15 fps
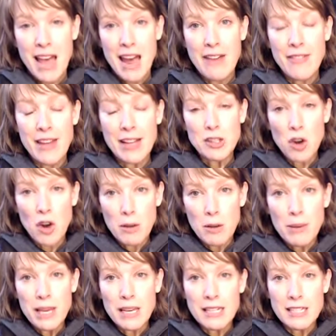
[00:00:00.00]
And that's all
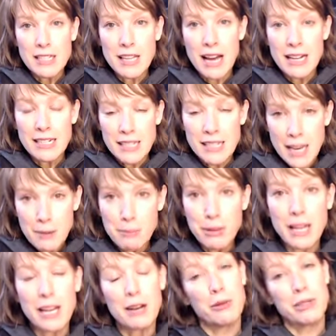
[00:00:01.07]
because a
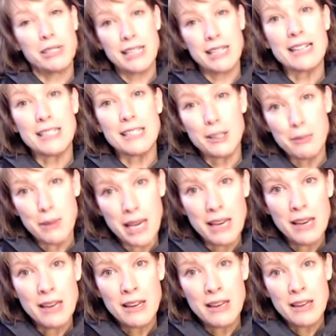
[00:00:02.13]
template was sent to
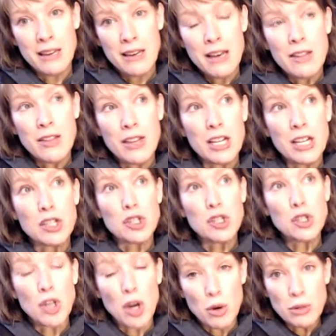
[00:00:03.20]
me that is
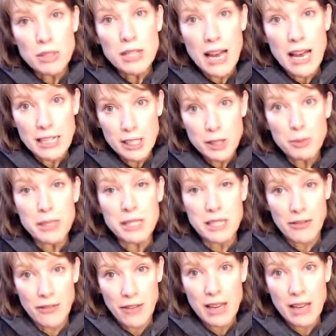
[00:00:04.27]
so tech
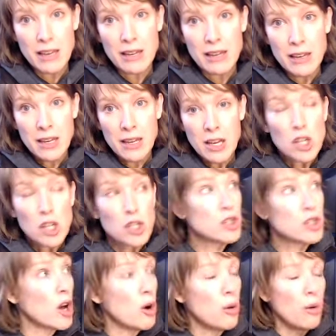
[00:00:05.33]
specific,
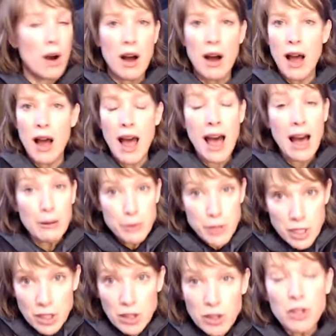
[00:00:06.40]
so
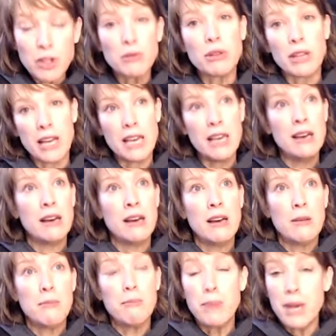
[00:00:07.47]
absolutely
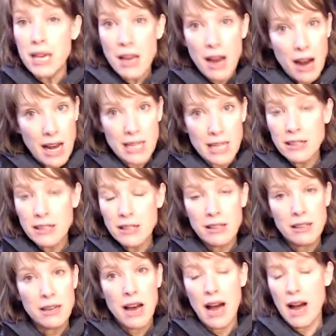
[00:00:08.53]
beyond
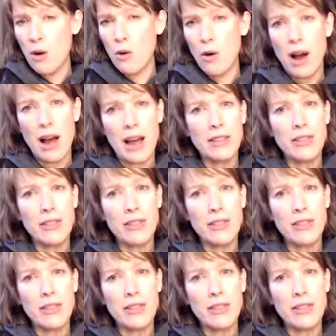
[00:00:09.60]
how I